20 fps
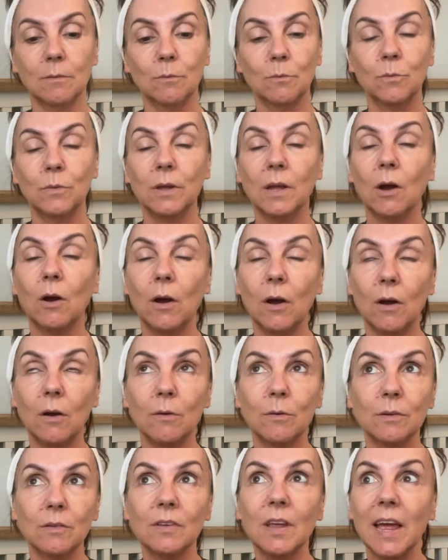we
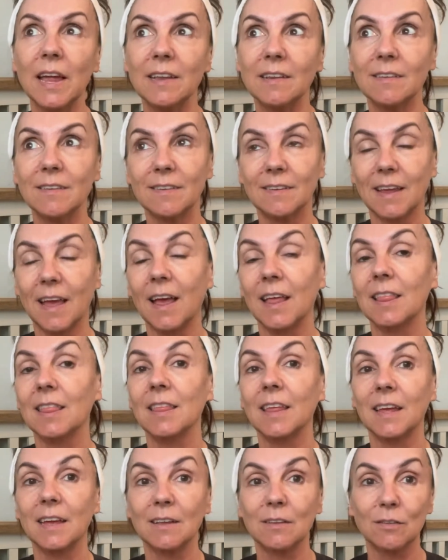tend to get
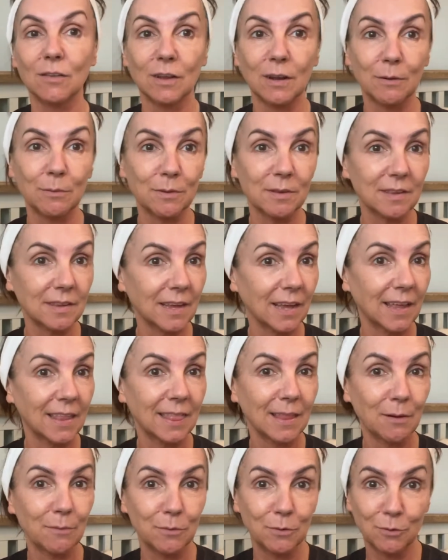things on our skin
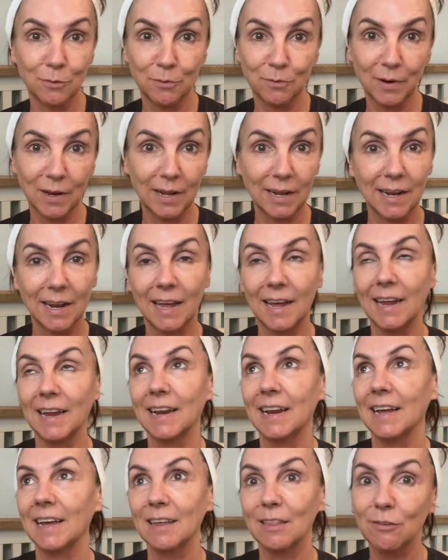that we don't really like
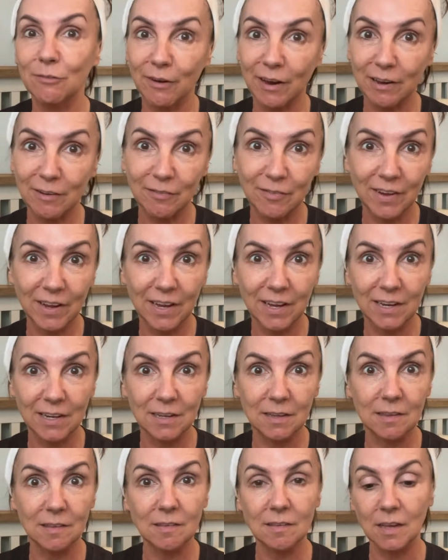thread
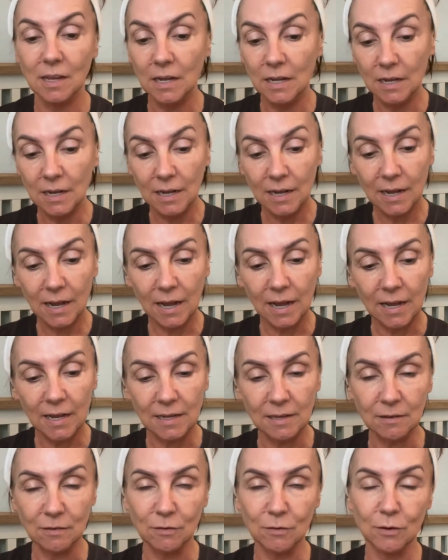veins
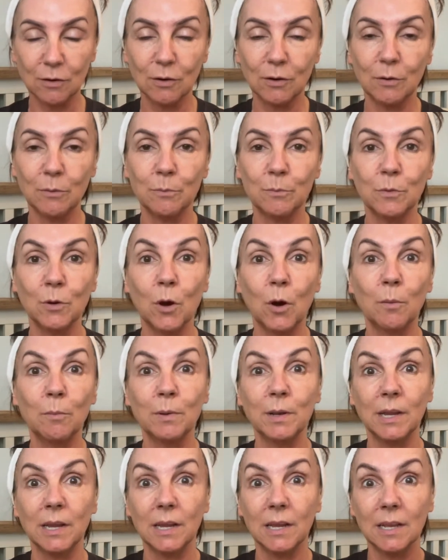and
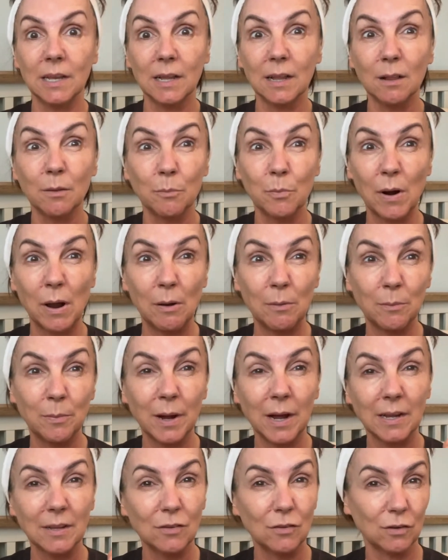normally little brown
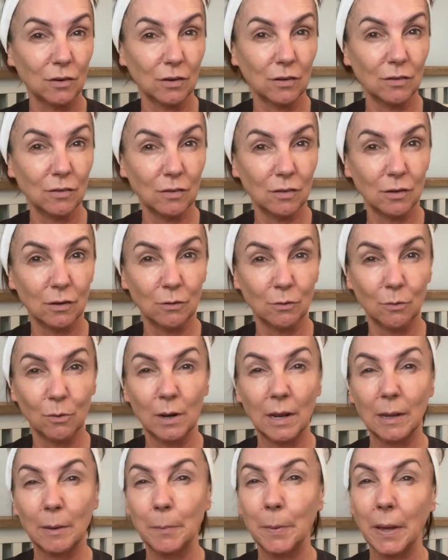patches, you know,
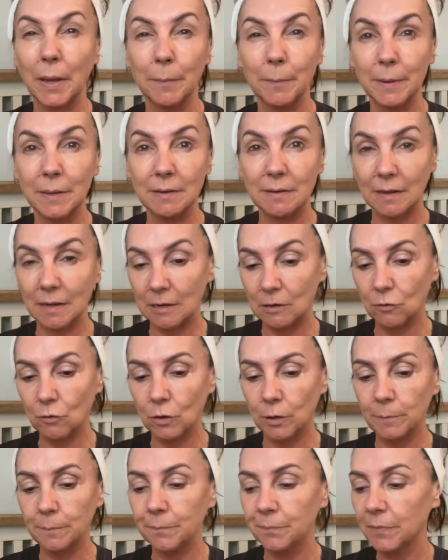like
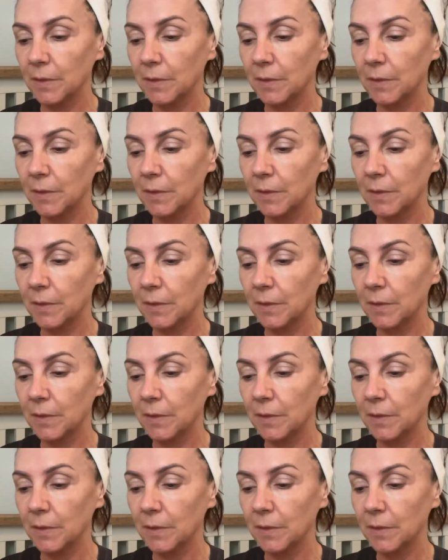pigmentation.